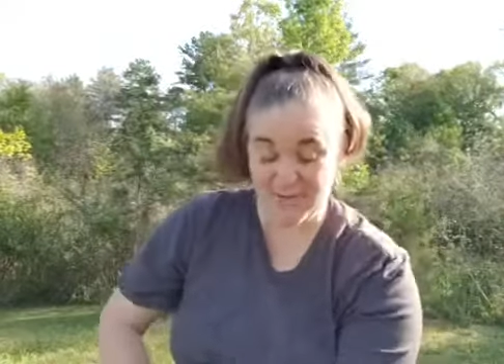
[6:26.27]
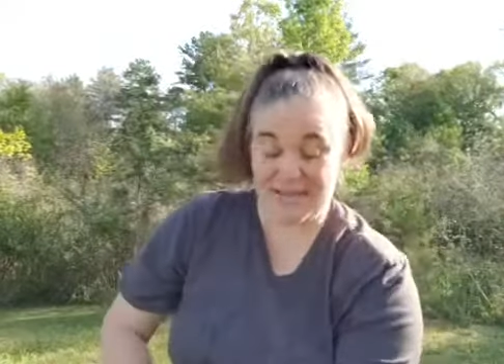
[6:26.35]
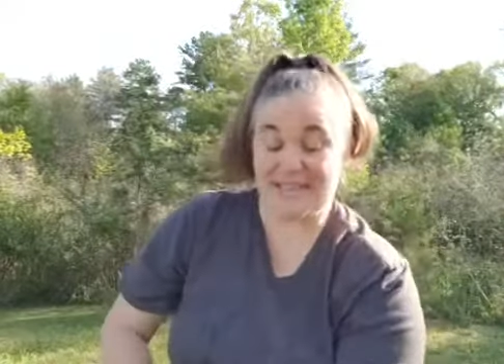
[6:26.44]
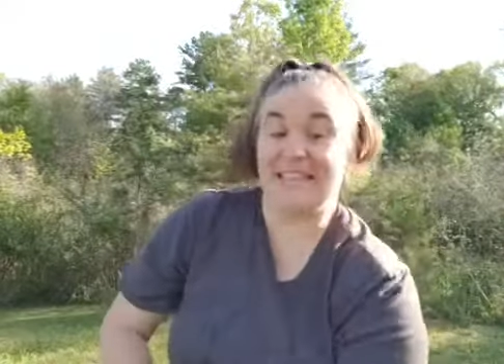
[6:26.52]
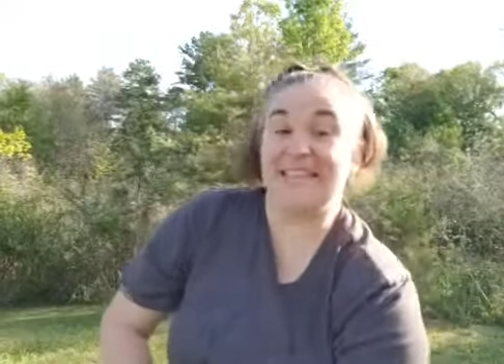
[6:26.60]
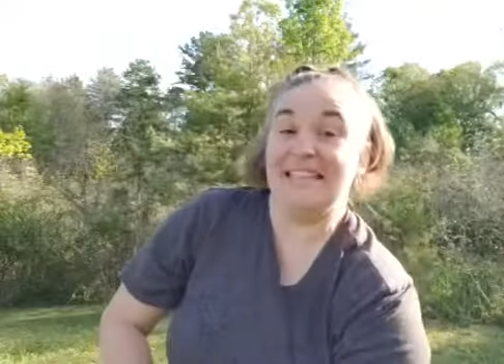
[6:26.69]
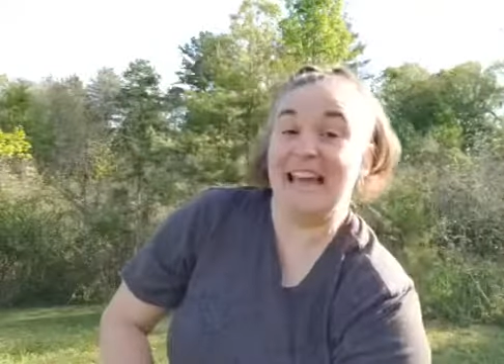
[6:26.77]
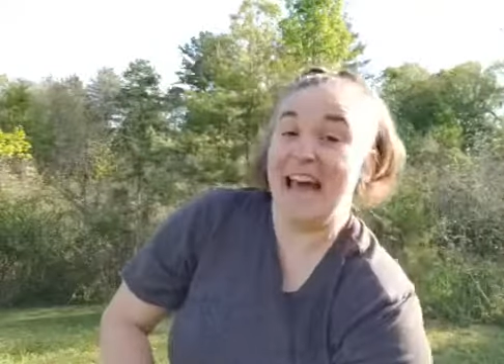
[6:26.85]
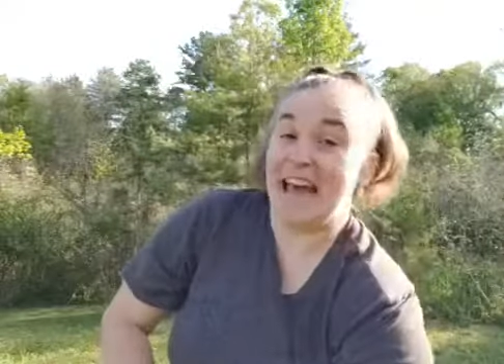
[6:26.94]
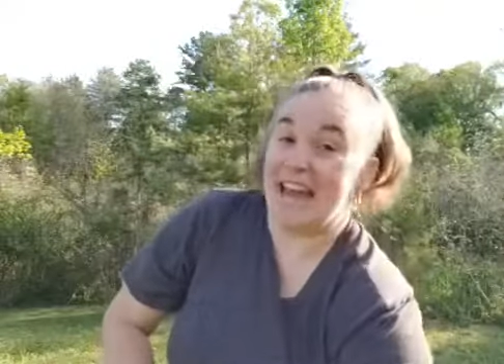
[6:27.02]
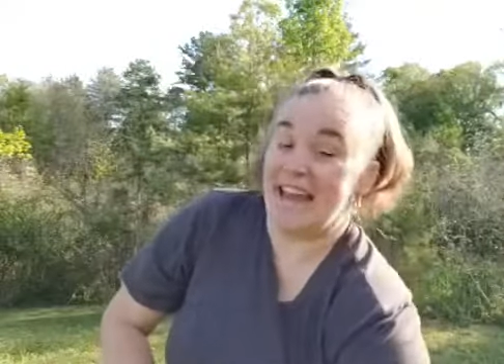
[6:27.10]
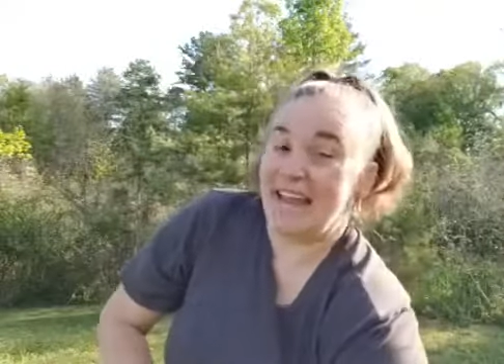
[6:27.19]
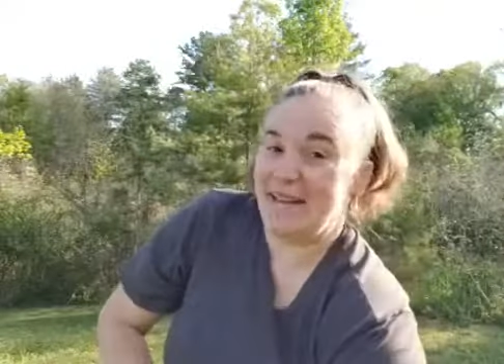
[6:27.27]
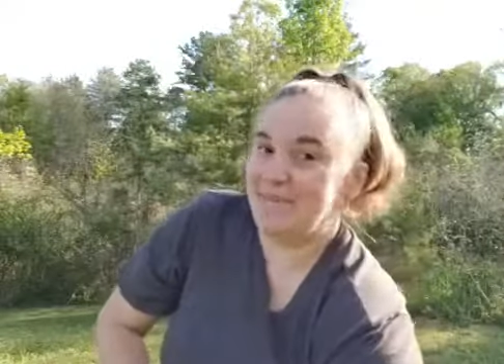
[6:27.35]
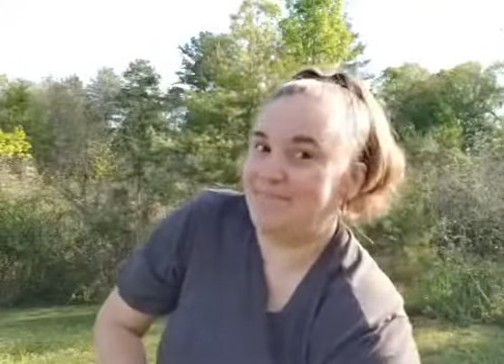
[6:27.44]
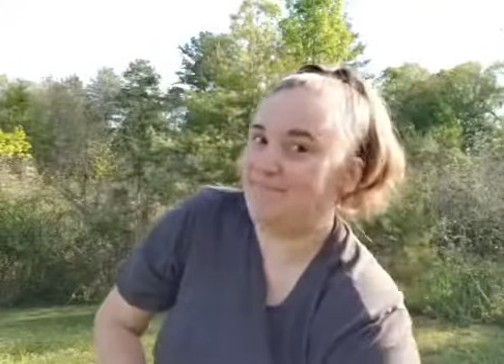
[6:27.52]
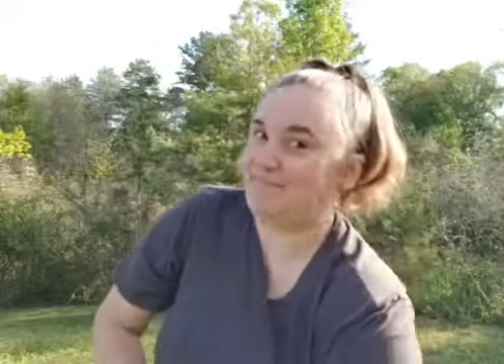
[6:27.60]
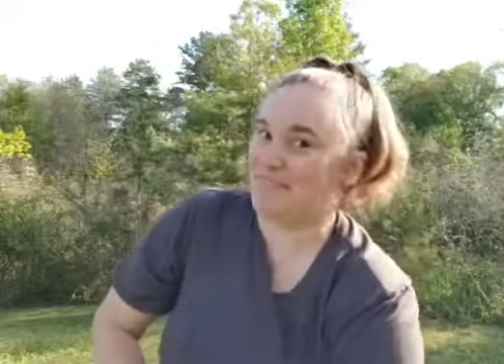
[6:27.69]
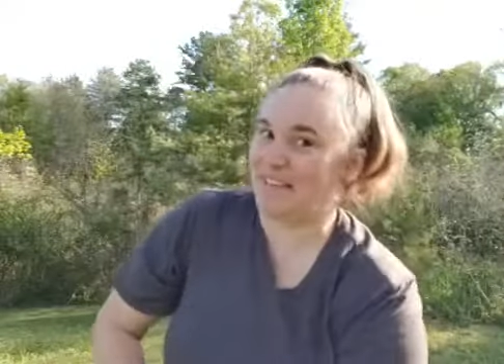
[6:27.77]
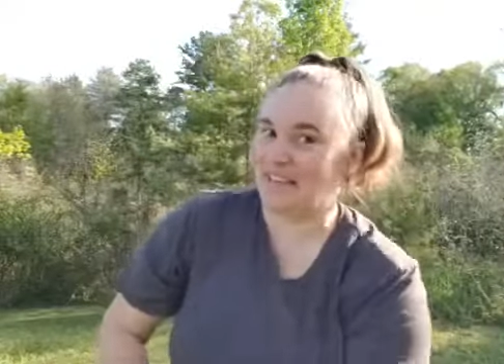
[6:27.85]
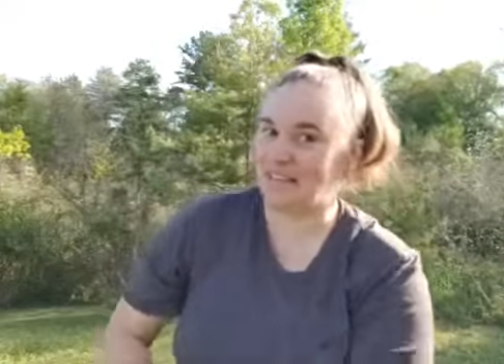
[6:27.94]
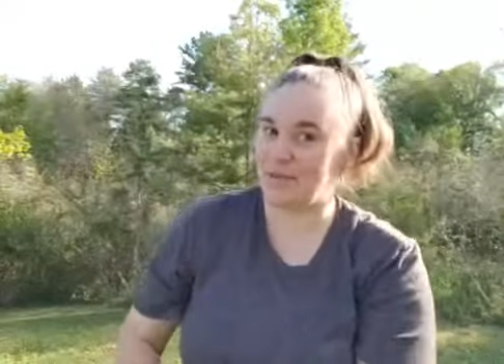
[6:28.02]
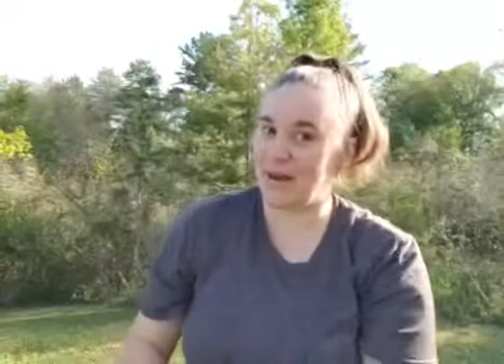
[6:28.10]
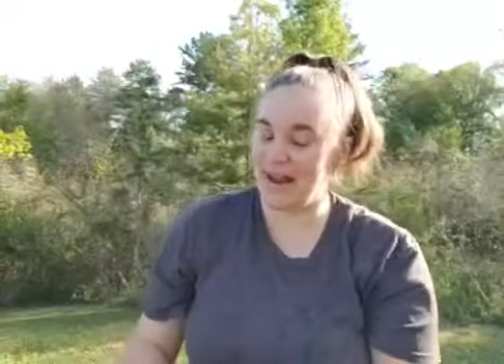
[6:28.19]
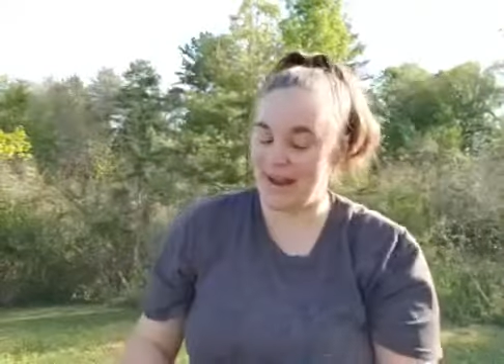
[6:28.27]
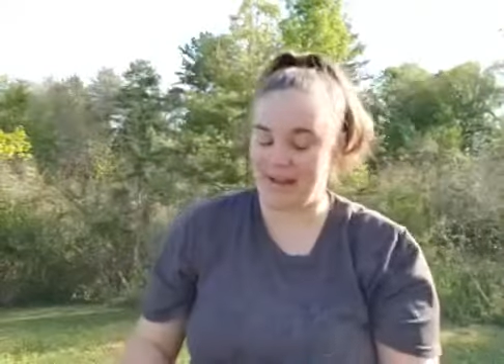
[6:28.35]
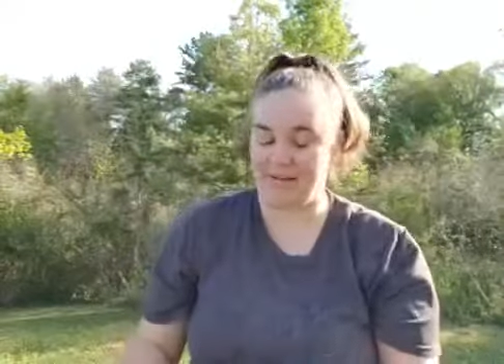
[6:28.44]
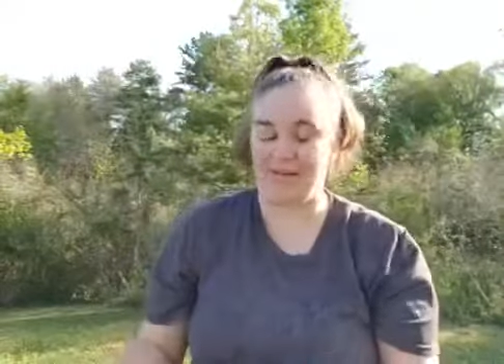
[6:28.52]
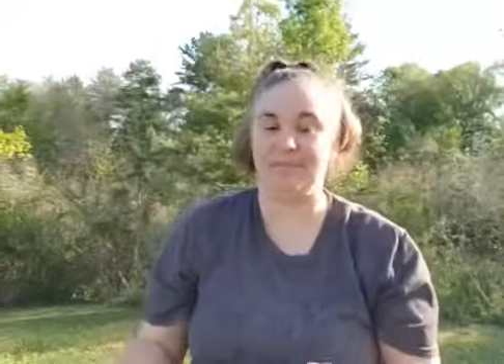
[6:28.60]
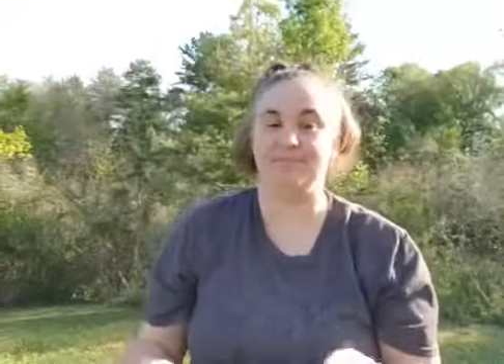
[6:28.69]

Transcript: And today, guess what I have?